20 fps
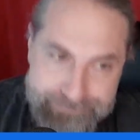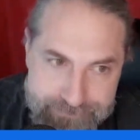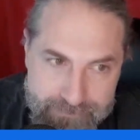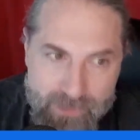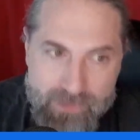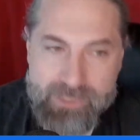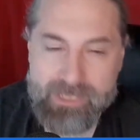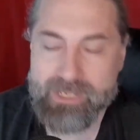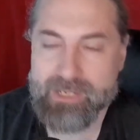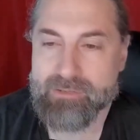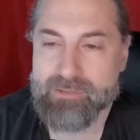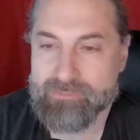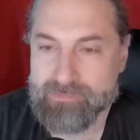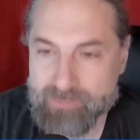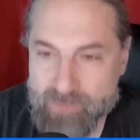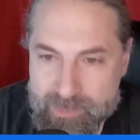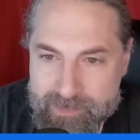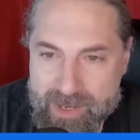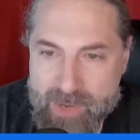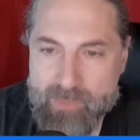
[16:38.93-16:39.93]
Okay,
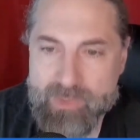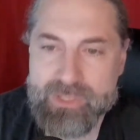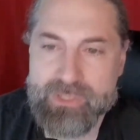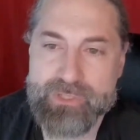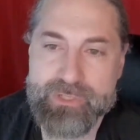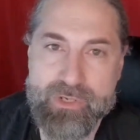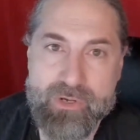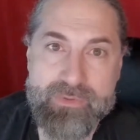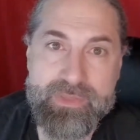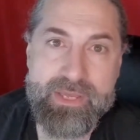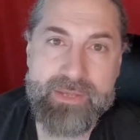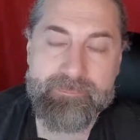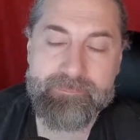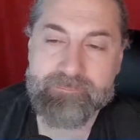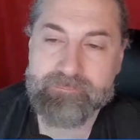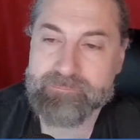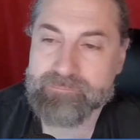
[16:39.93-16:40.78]
we might want to show that.